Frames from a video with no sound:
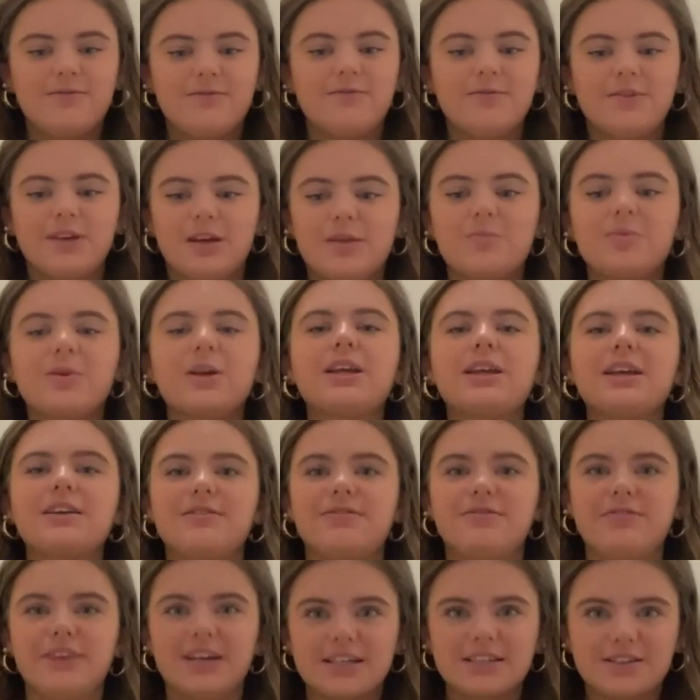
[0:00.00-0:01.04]
completely
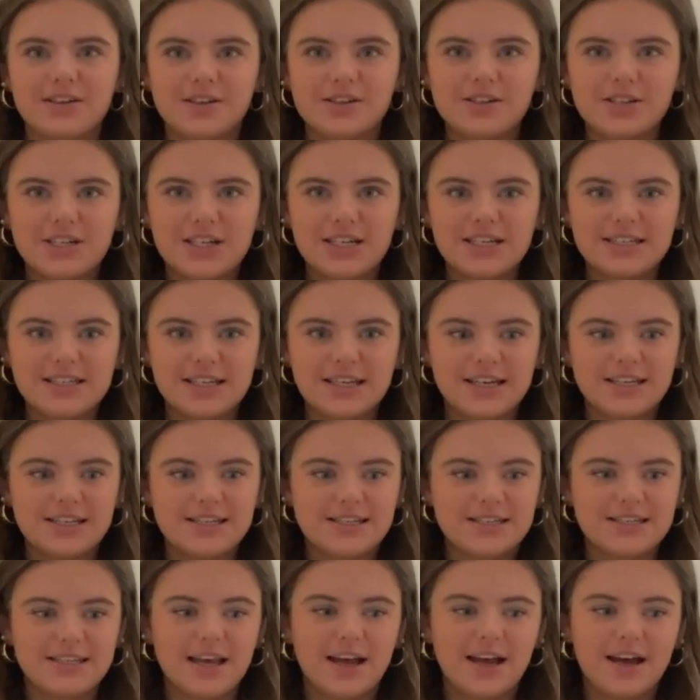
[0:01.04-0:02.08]
fixed on
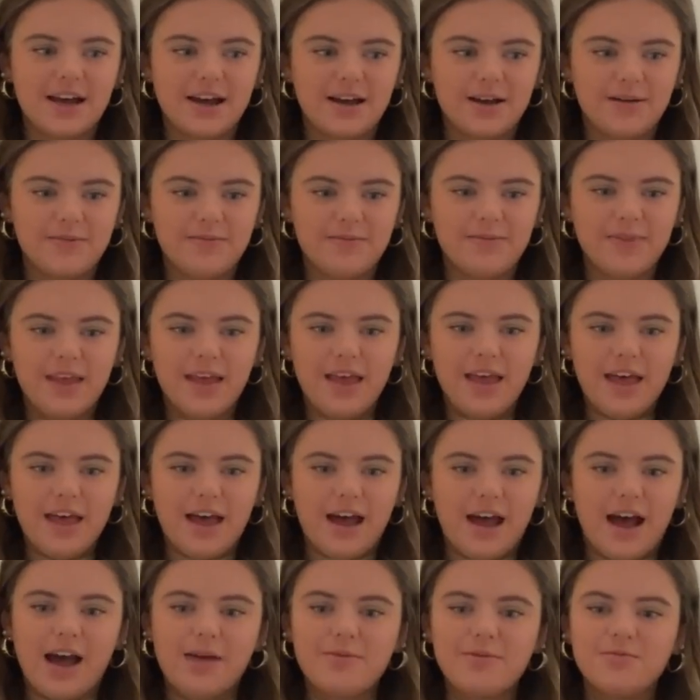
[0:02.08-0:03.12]
Jesus. I'm
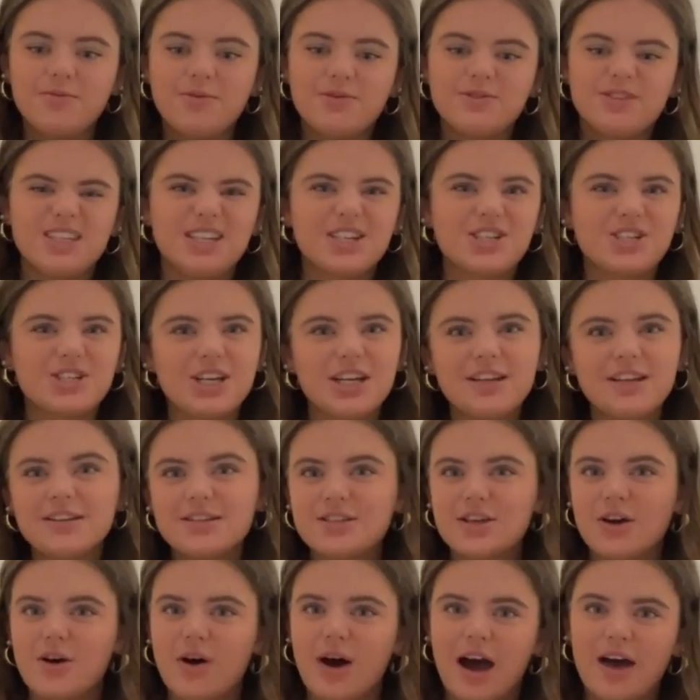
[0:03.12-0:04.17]
a musician,
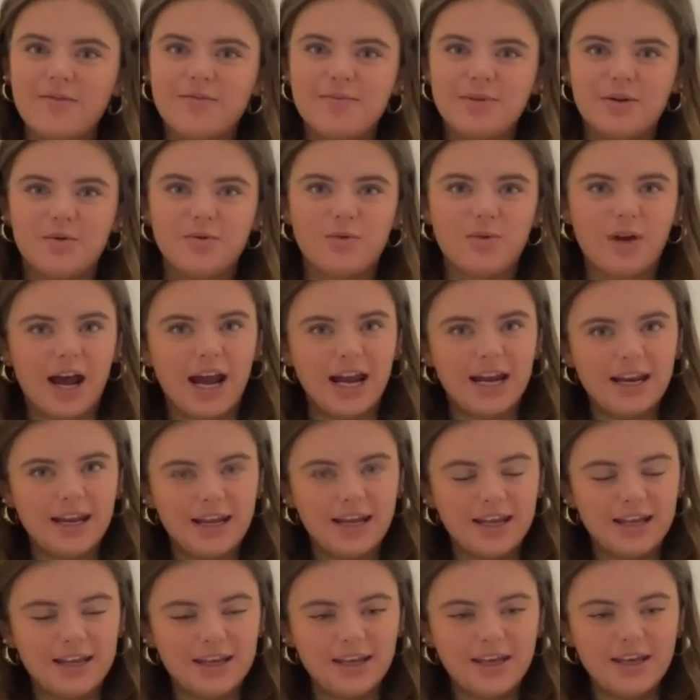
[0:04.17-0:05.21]
so I've been
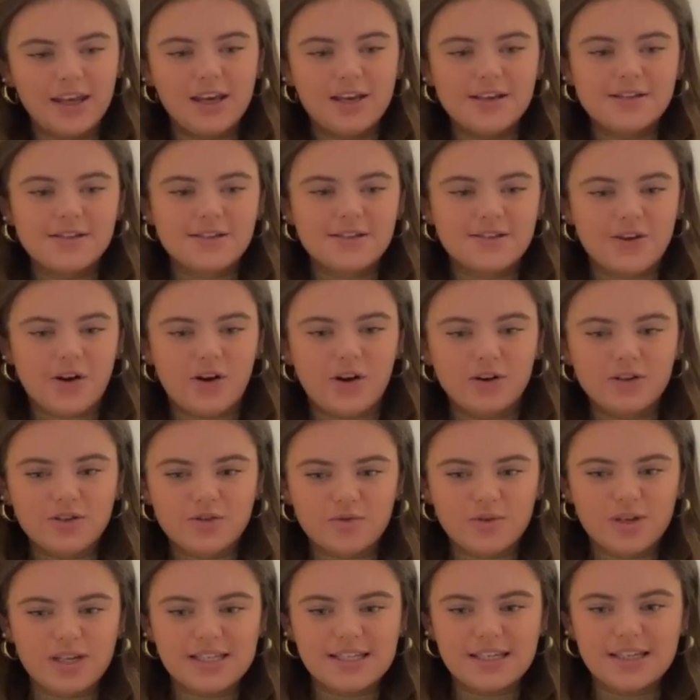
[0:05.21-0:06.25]
writing songs
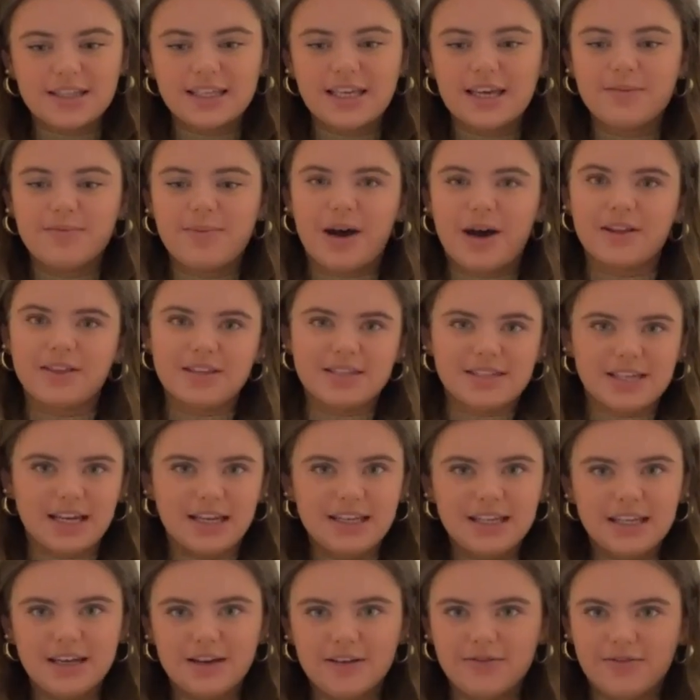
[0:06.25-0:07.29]
recently about this
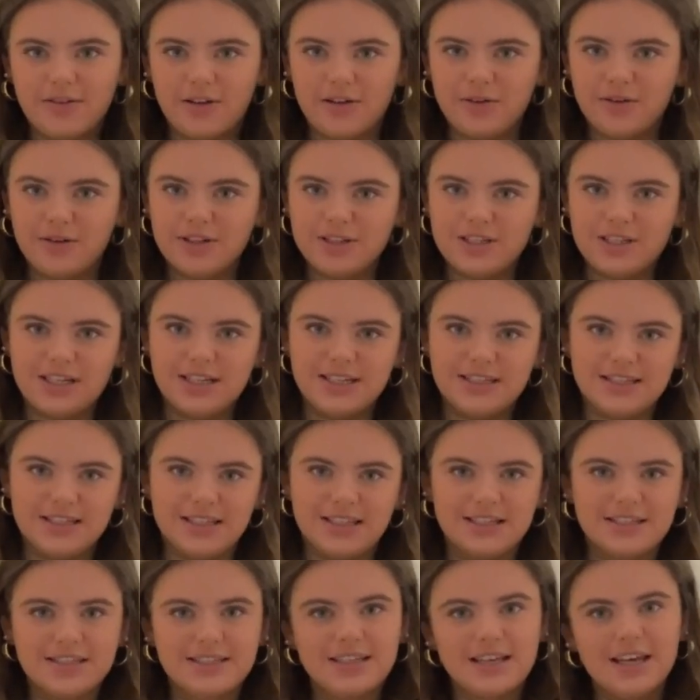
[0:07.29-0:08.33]
idea of following
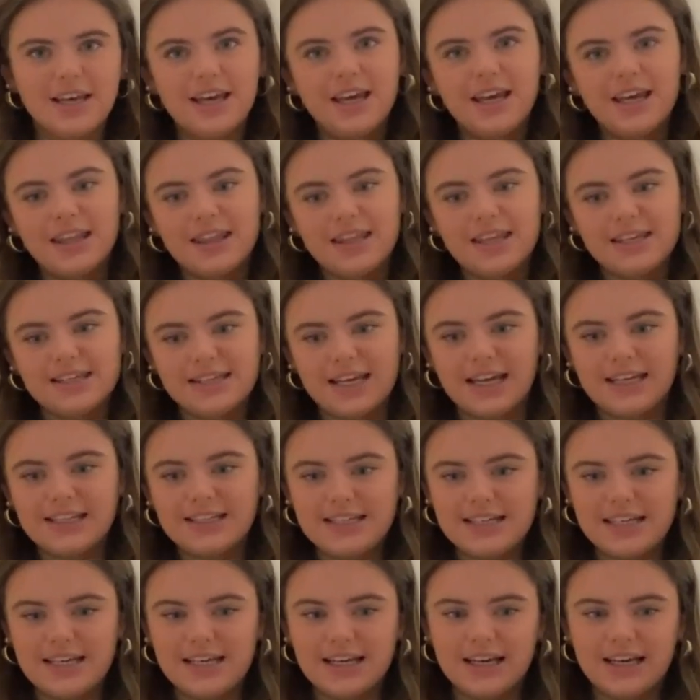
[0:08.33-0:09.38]
Jesus, this
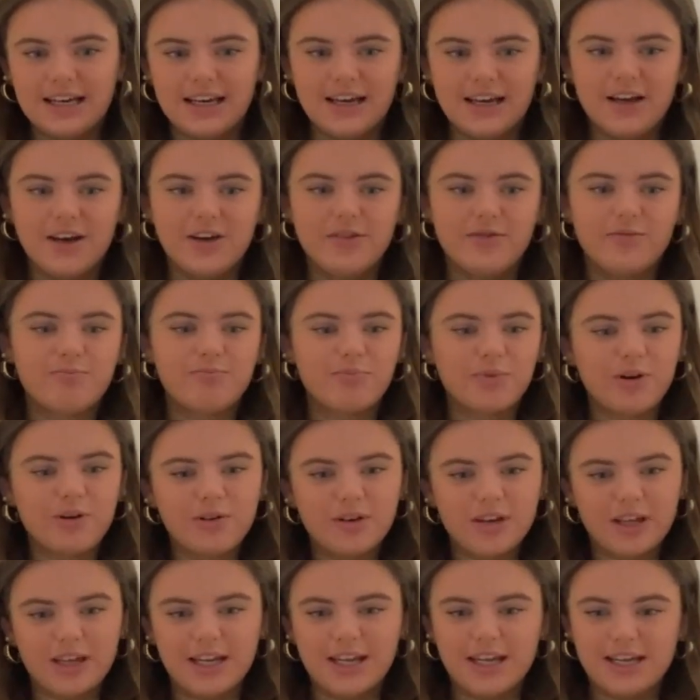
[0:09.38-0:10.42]
idea of
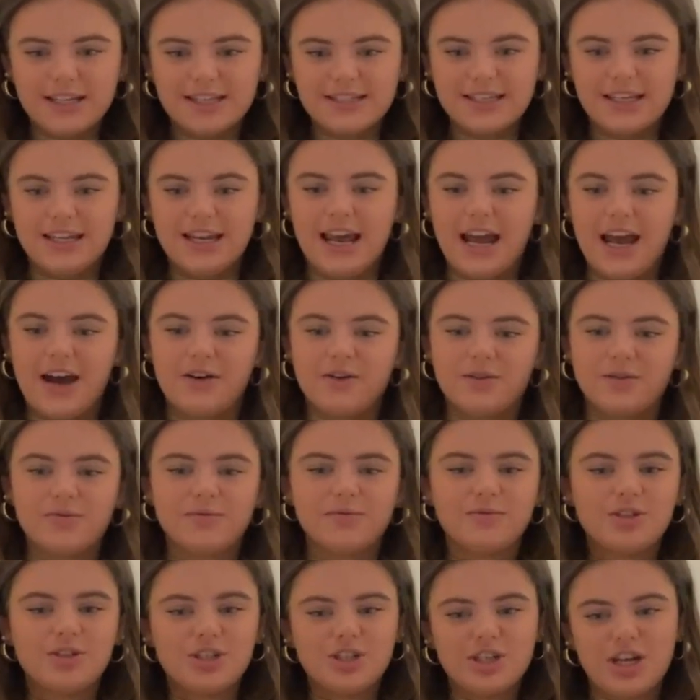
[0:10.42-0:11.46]
brokenness and how
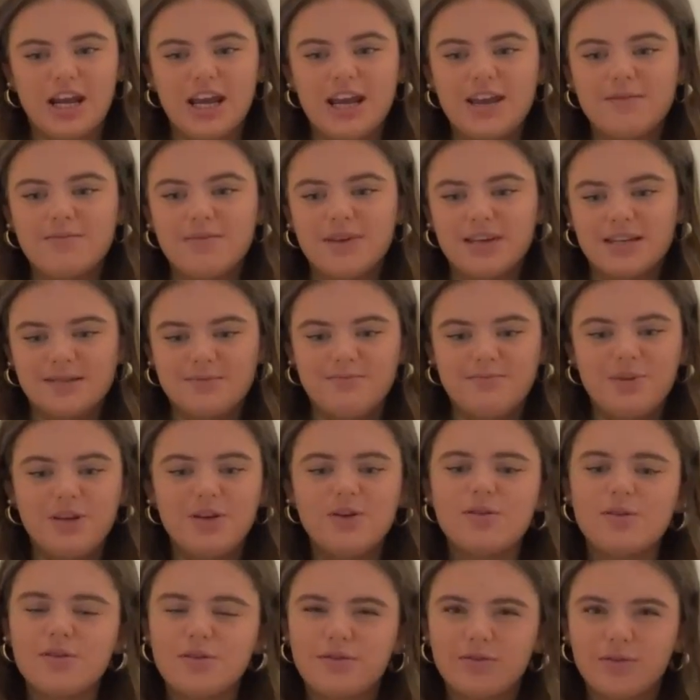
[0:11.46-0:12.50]
shame is
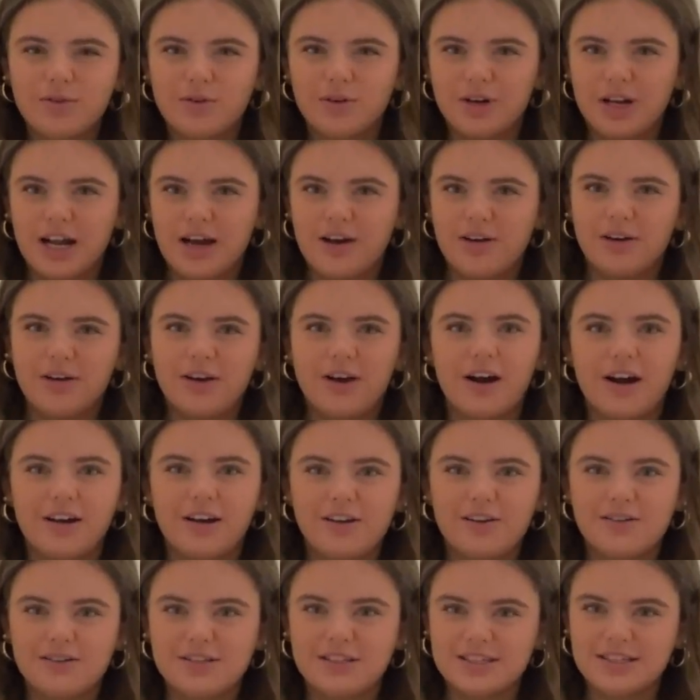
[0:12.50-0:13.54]
beautiful and how God
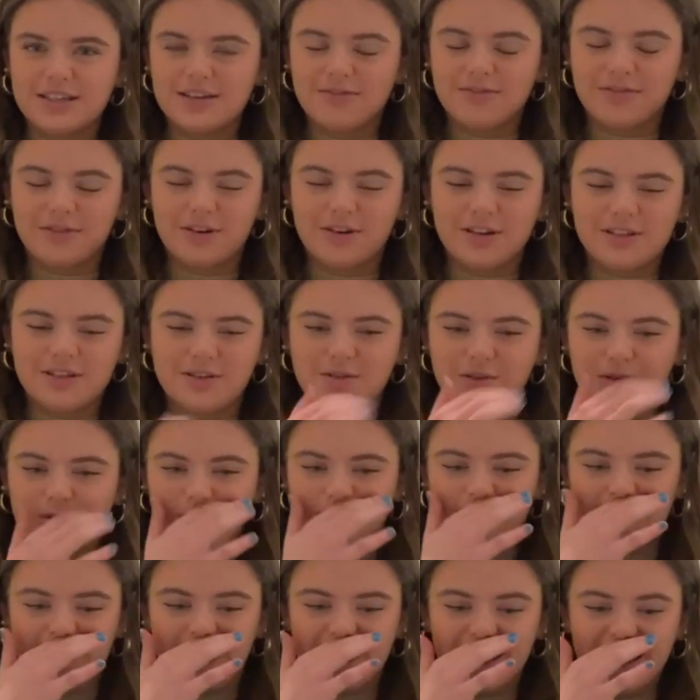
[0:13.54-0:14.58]
uses it for his
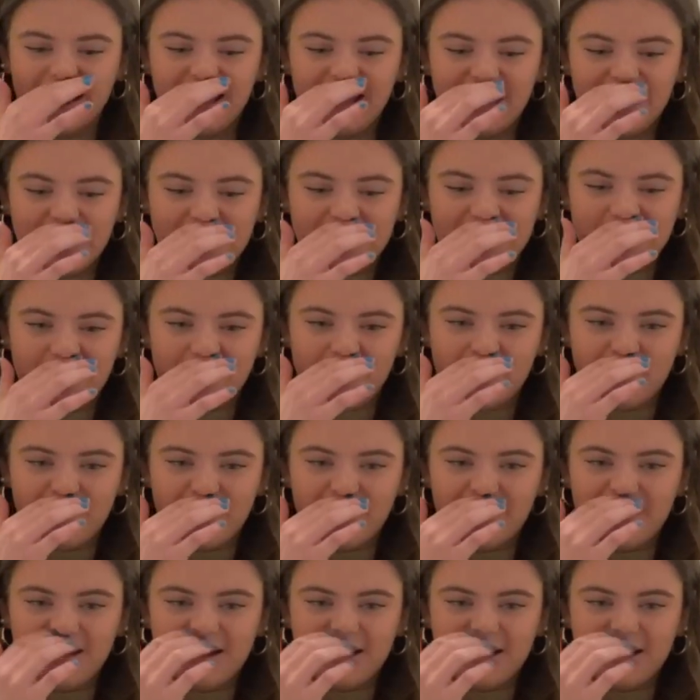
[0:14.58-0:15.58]
glory. So